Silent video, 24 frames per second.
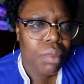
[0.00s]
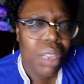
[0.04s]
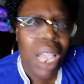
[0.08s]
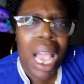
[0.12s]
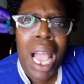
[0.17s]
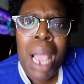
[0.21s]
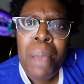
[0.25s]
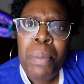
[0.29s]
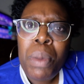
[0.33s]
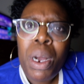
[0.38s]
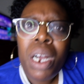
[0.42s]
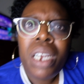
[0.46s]

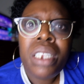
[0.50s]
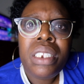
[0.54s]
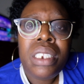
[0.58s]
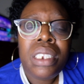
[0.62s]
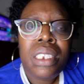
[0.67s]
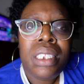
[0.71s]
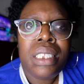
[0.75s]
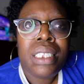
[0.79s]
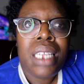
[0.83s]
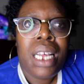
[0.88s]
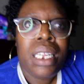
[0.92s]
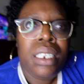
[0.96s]
I'm
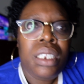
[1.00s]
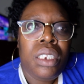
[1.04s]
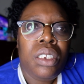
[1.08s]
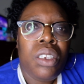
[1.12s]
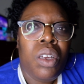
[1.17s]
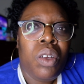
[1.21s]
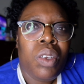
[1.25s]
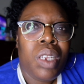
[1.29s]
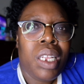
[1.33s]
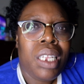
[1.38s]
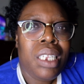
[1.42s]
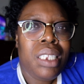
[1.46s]
understanding
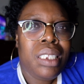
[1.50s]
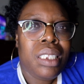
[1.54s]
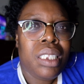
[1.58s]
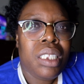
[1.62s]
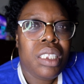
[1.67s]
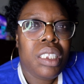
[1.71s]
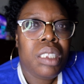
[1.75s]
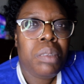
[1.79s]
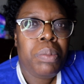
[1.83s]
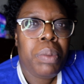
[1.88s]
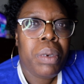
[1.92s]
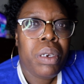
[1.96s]
now that it's a
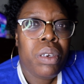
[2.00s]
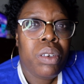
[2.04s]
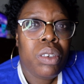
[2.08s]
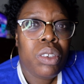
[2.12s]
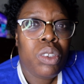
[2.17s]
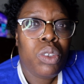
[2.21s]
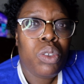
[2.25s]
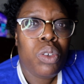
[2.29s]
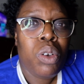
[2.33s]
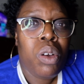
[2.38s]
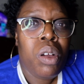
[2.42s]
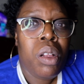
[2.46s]

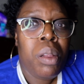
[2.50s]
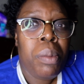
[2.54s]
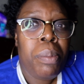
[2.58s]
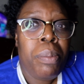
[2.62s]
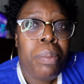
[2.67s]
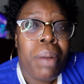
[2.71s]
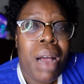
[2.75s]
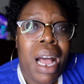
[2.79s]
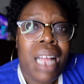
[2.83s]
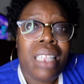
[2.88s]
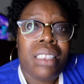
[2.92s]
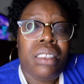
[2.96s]
spiritual
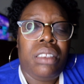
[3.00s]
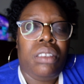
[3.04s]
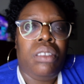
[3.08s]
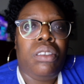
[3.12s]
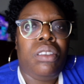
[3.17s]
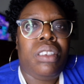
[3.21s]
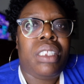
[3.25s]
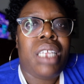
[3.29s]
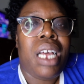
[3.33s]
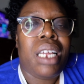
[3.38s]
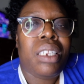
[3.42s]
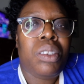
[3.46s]

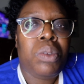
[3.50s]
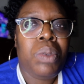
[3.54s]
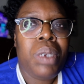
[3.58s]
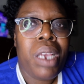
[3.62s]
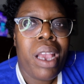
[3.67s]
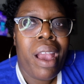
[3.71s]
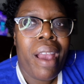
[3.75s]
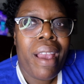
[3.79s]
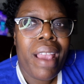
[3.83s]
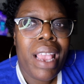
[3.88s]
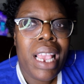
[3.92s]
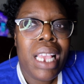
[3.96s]
battle that we
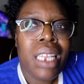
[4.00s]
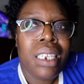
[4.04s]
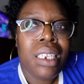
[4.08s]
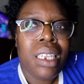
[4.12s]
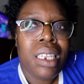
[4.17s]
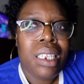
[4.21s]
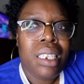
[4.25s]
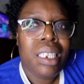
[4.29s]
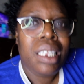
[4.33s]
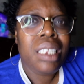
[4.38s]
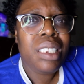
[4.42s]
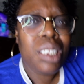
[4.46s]
are in.
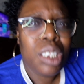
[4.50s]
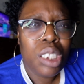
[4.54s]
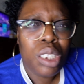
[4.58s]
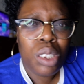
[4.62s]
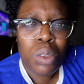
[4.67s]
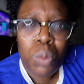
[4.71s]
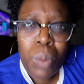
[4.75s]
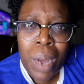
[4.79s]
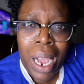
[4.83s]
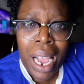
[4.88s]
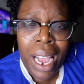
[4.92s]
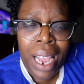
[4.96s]
And this is
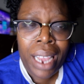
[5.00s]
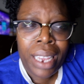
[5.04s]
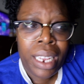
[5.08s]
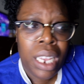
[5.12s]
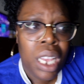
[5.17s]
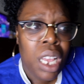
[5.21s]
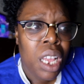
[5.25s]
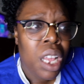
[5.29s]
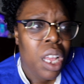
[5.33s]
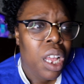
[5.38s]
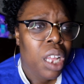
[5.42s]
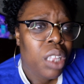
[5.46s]
why
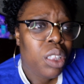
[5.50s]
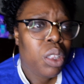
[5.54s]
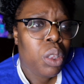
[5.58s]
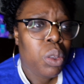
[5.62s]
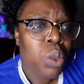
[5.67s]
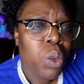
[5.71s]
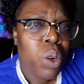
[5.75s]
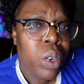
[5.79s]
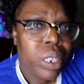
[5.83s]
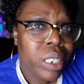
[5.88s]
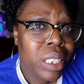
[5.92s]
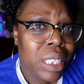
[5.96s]
the
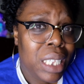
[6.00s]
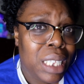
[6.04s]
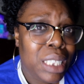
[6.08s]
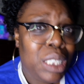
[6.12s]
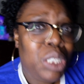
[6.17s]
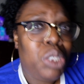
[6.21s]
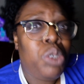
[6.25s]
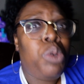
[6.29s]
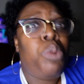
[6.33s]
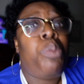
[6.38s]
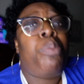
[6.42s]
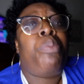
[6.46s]
Lord said
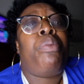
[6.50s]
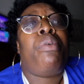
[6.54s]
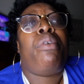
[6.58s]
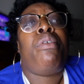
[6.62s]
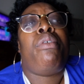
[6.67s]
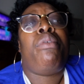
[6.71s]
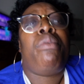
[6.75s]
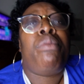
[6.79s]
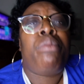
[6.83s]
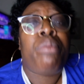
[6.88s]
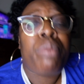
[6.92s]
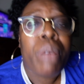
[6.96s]
to
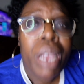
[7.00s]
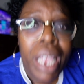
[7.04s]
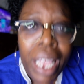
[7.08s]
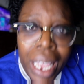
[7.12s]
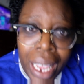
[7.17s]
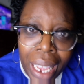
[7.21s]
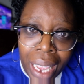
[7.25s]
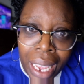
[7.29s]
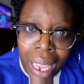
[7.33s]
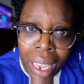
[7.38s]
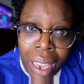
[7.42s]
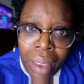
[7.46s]

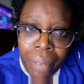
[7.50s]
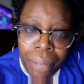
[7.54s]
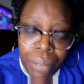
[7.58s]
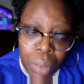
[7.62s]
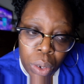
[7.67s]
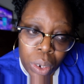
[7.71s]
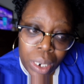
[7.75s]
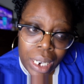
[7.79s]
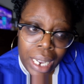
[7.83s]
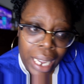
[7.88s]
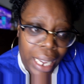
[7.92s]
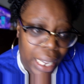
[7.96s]
pray
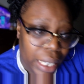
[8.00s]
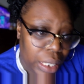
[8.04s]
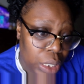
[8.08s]
for God.